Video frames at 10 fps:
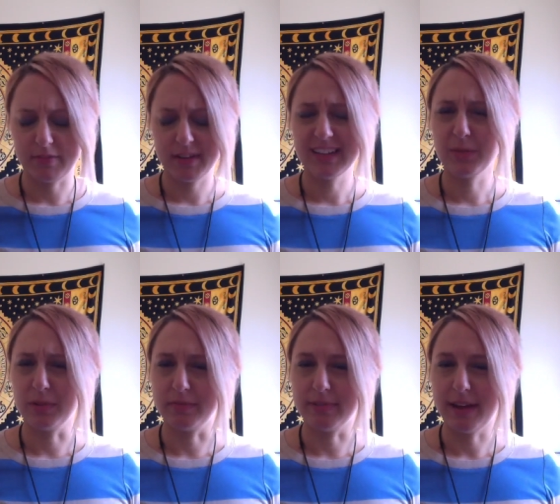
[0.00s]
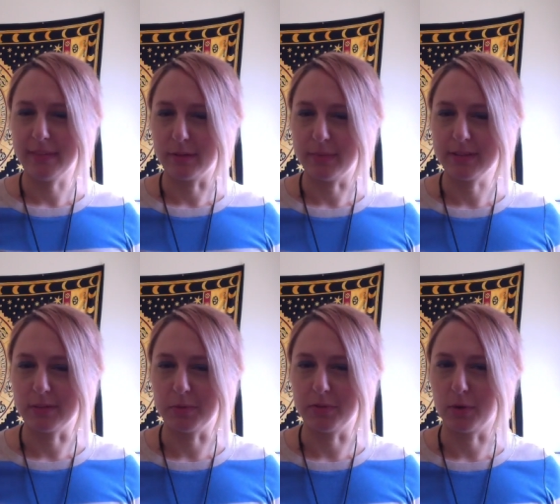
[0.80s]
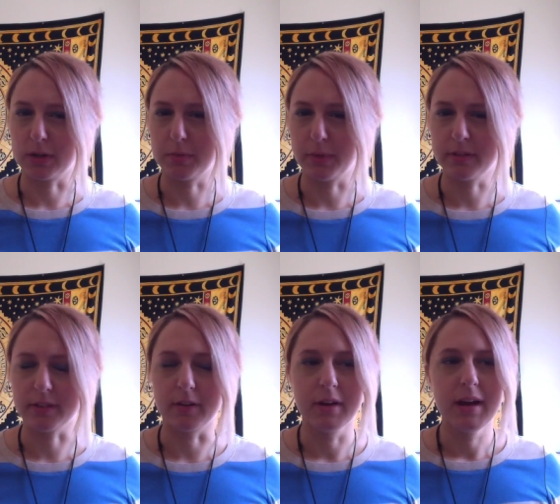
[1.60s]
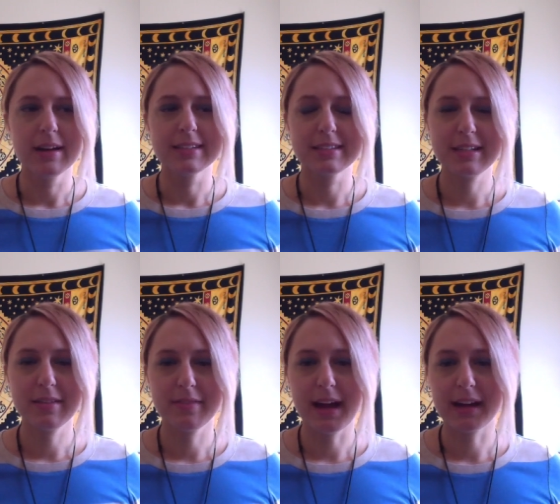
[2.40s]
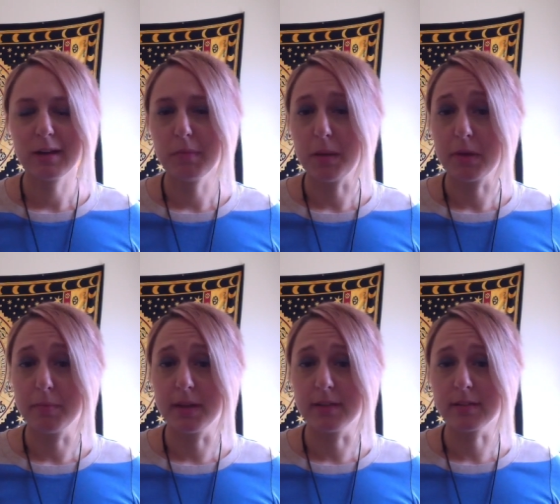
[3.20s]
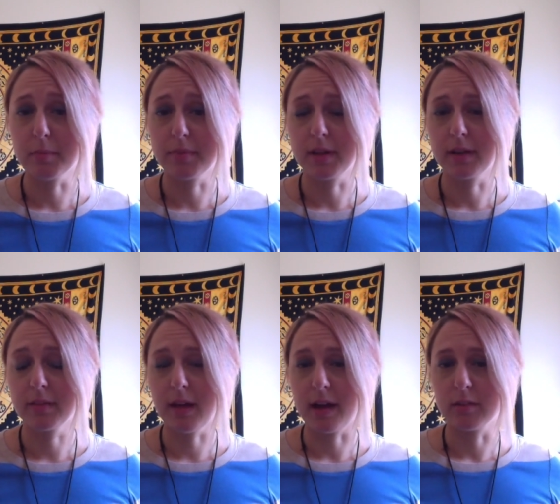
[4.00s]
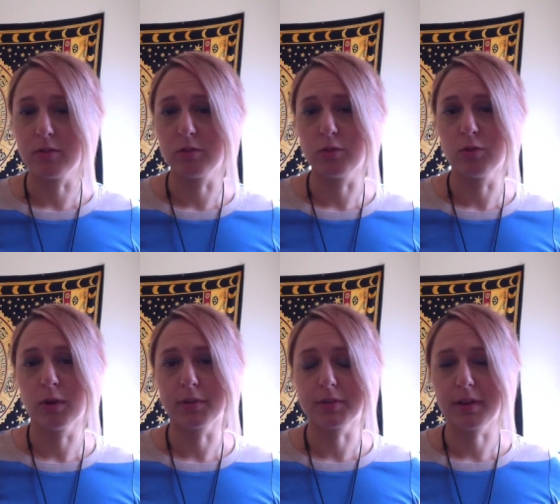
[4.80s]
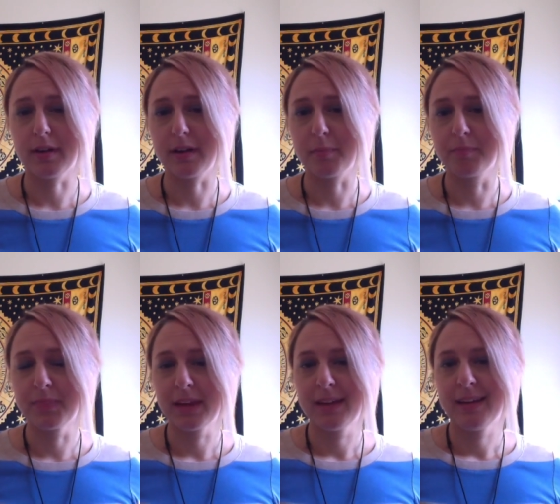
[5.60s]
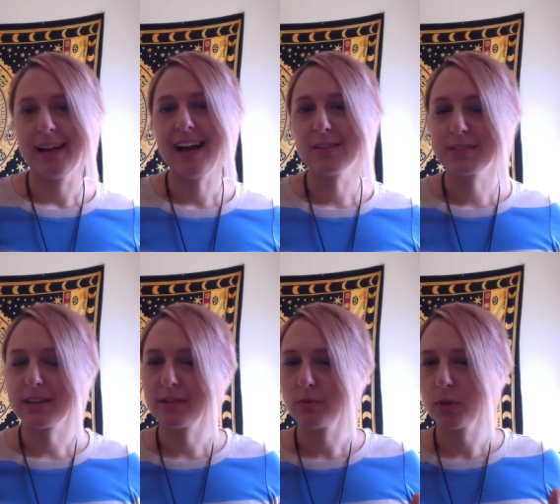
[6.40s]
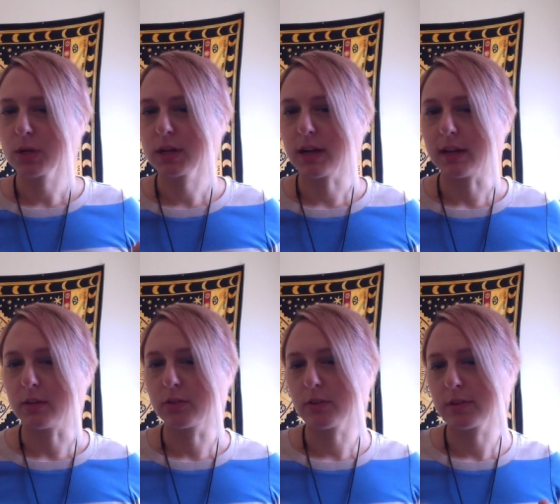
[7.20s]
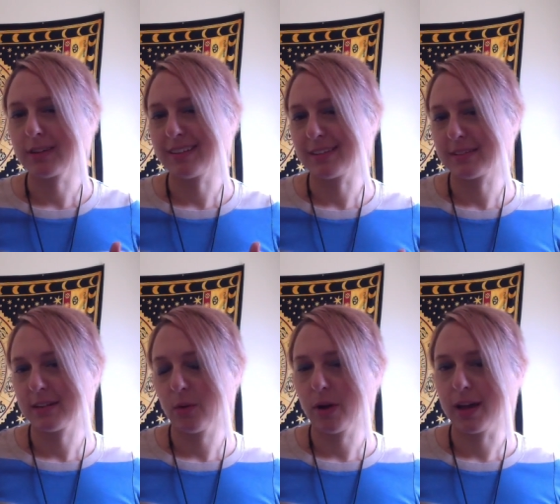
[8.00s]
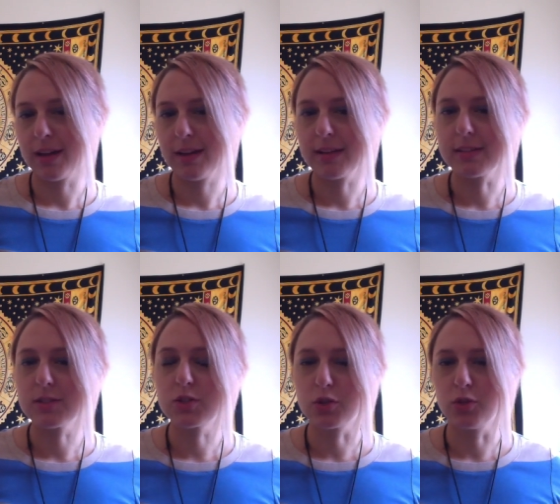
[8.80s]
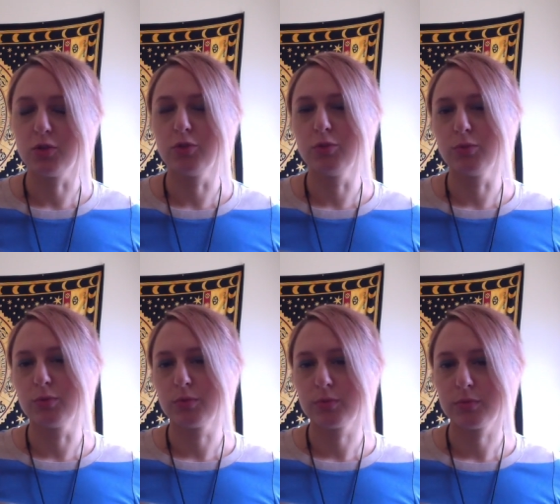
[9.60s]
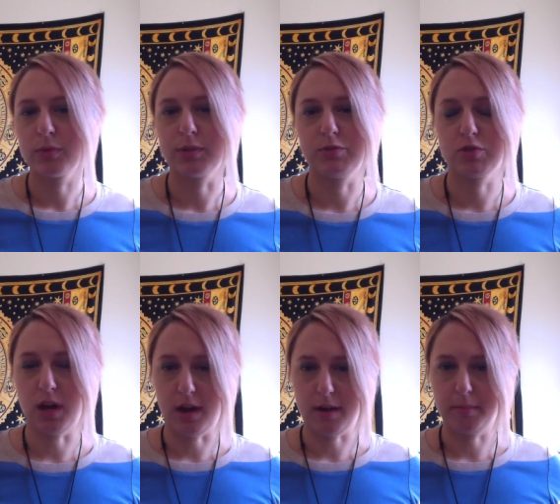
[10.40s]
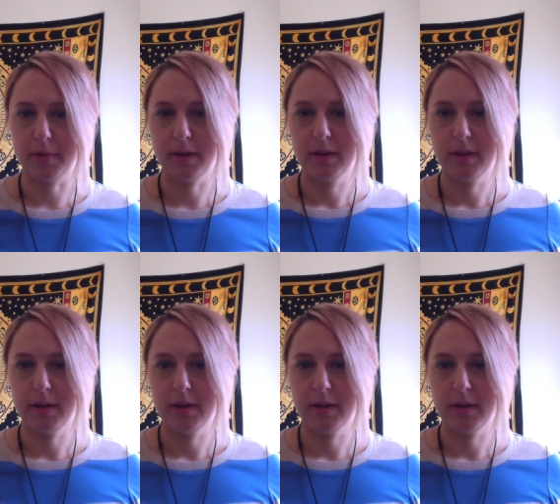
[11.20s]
I feel like we've had this message before a couple weeks ago. See if that can maybe be something that you do on your time outside of work, and you start to kind of segue it into a job,